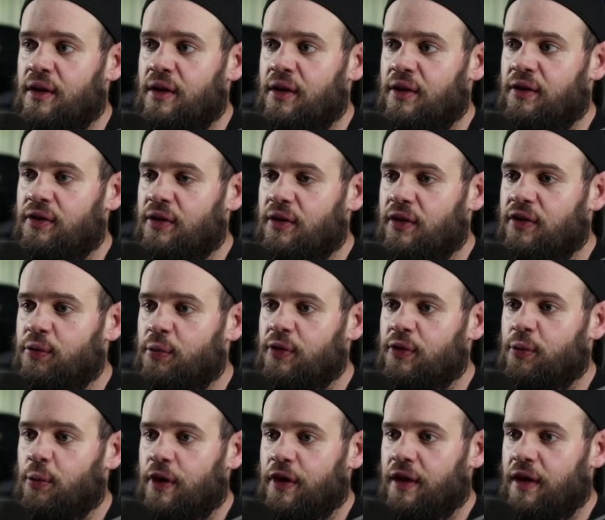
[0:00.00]
So this
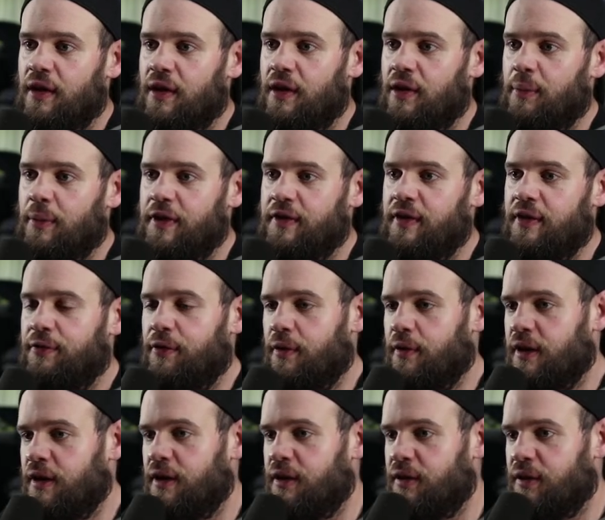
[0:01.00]
one's working a little bit
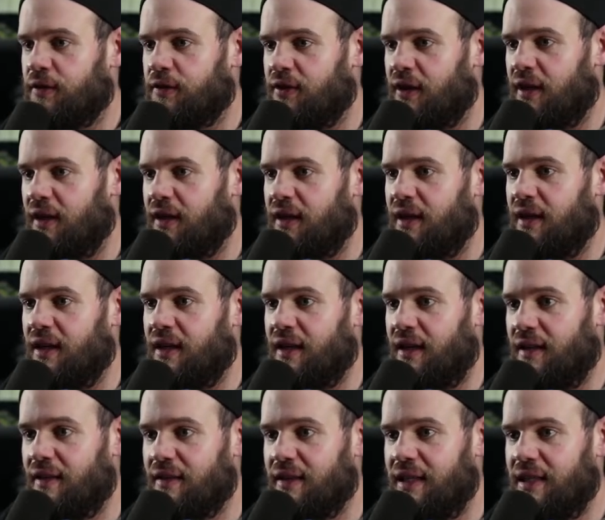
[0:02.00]
differently. You can say
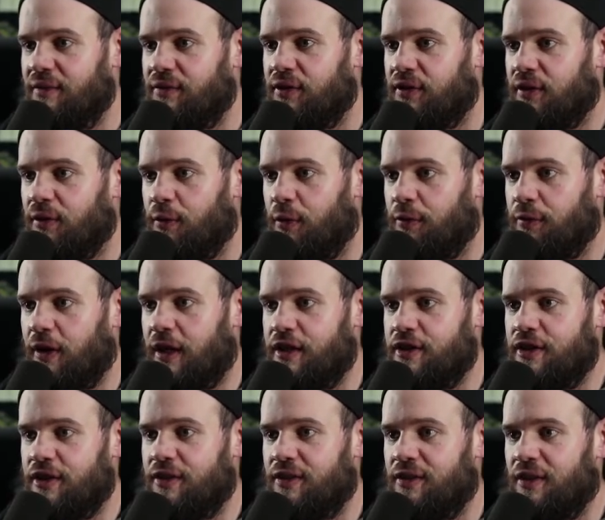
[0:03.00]
it leaves the
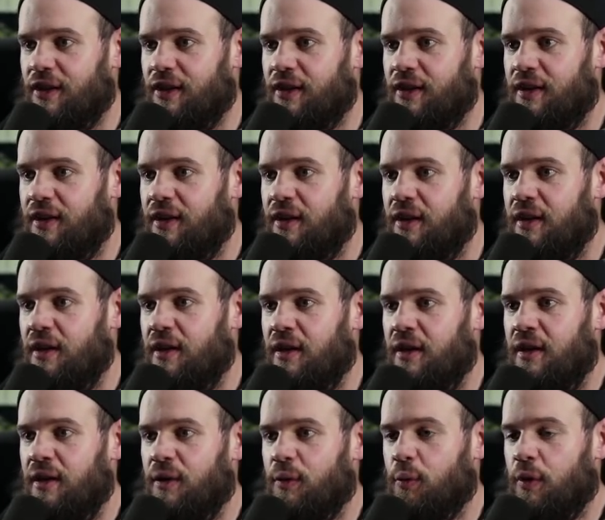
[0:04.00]
reflections here
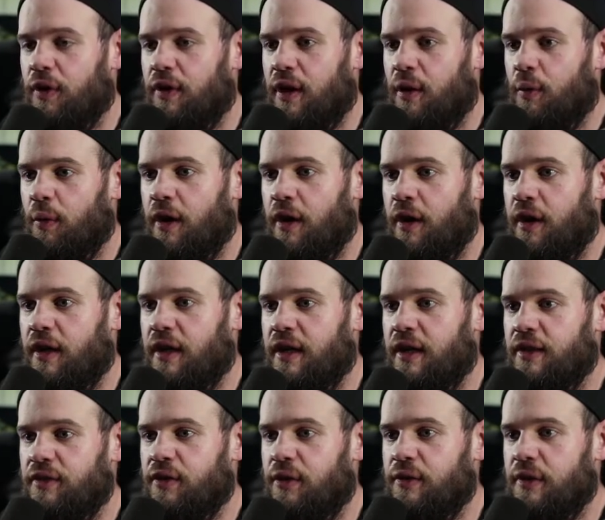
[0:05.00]
where they were,
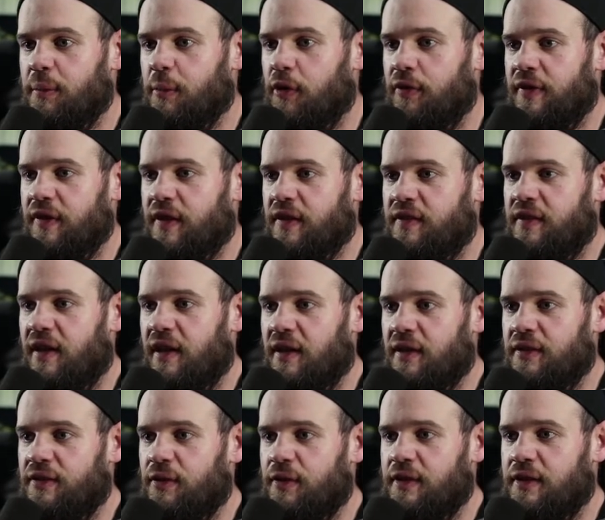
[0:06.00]
and it's only moving the
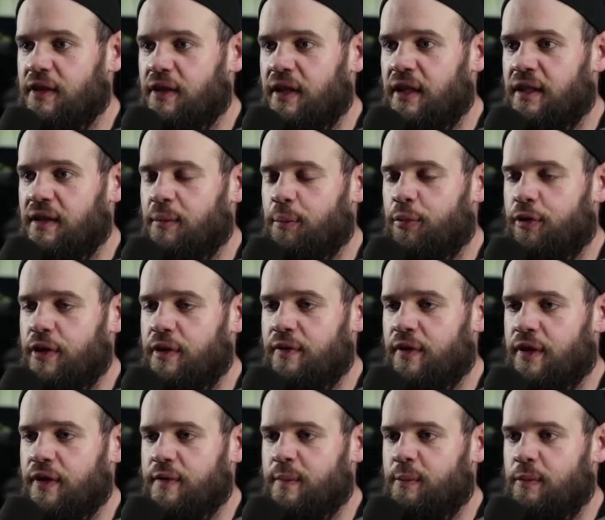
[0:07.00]
tail. It's only delaying
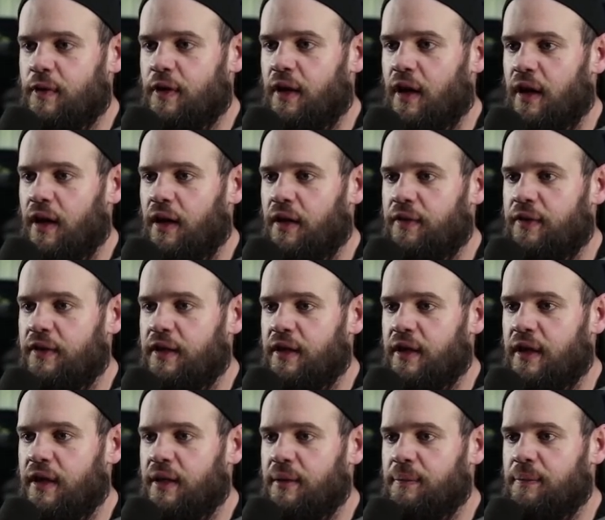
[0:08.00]
the
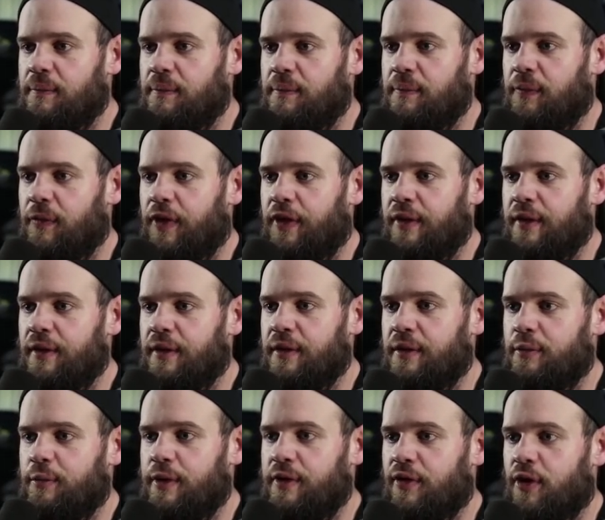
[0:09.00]
the
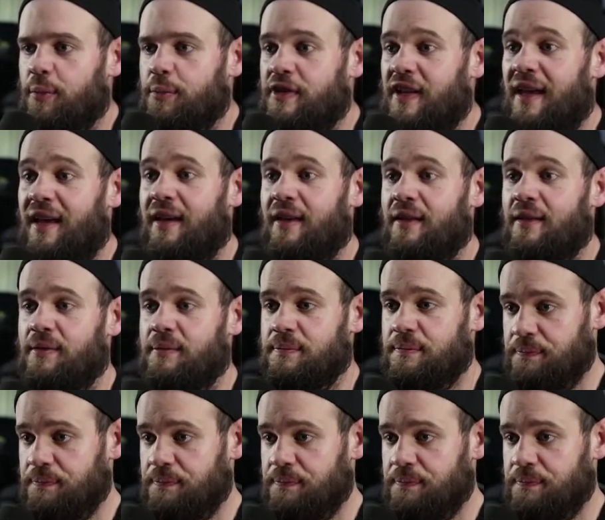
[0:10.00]
reverb tail.